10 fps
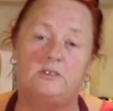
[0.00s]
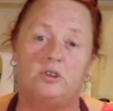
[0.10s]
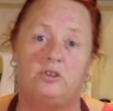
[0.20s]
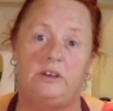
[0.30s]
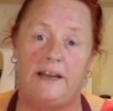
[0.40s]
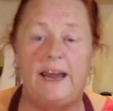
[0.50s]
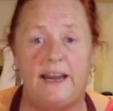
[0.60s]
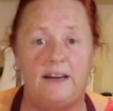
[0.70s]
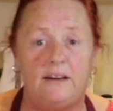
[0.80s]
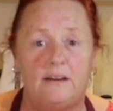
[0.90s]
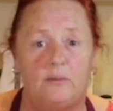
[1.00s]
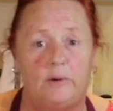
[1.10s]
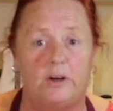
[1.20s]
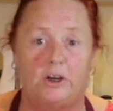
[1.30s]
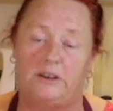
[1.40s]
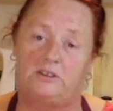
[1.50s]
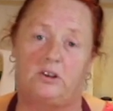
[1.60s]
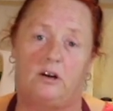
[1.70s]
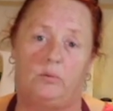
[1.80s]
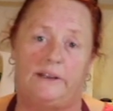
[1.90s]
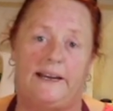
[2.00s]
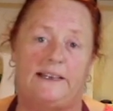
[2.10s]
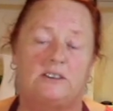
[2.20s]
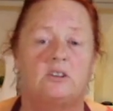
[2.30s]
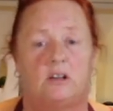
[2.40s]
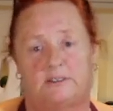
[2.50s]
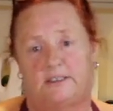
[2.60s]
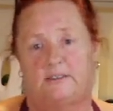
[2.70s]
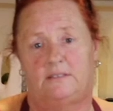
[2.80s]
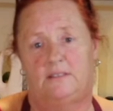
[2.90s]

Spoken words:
So today, we are going to start with a salsa.